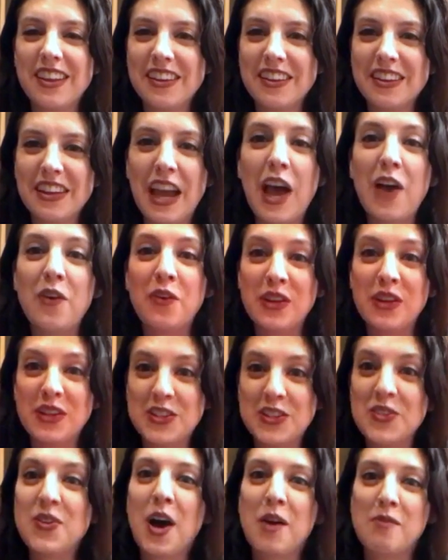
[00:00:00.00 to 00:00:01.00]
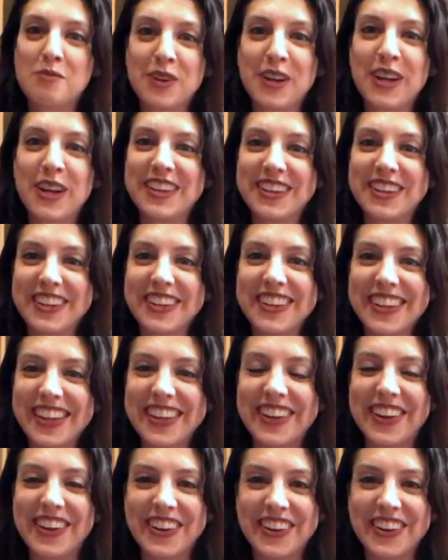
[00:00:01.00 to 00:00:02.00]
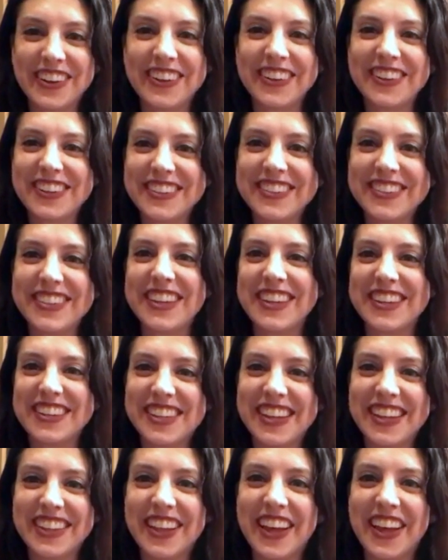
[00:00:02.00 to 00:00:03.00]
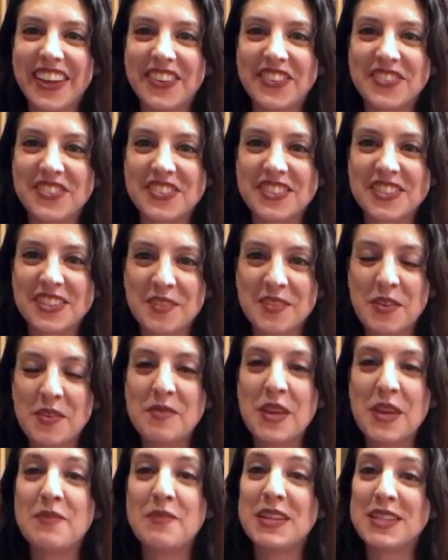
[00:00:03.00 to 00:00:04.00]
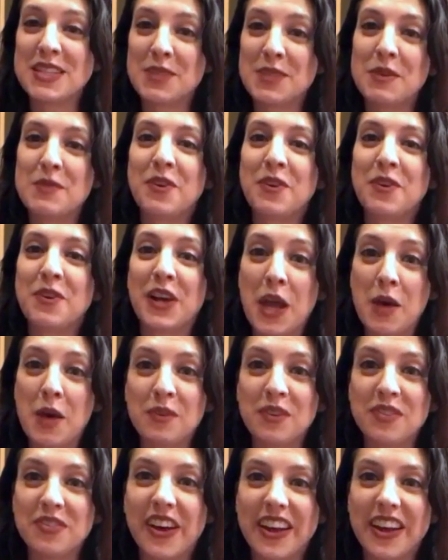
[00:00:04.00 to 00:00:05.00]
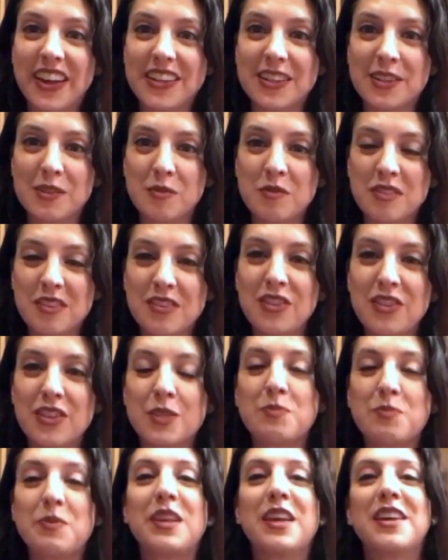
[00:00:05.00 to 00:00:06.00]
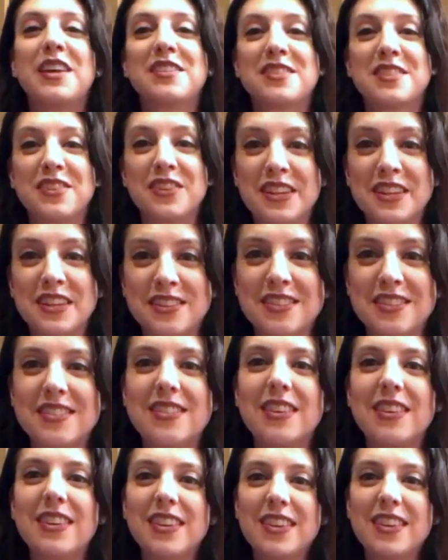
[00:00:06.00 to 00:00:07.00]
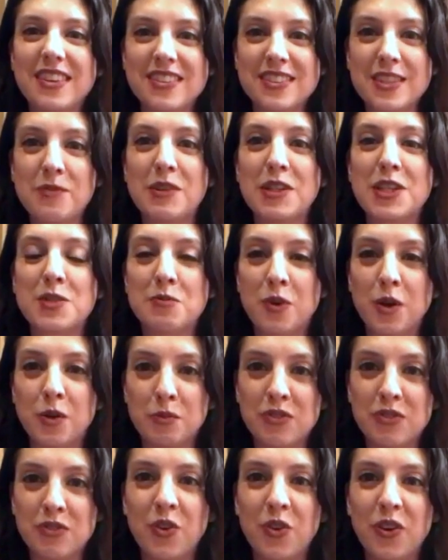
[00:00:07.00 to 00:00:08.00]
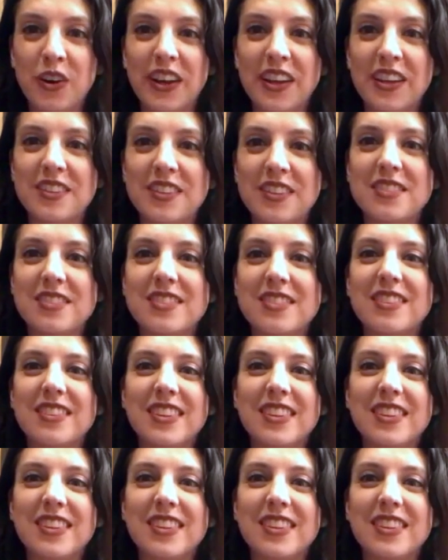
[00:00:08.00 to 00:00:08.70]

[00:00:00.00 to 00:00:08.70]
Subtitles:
how we do operate in our day-to-day lives, but maybe it's a bit more amplified just because there is so much more before us.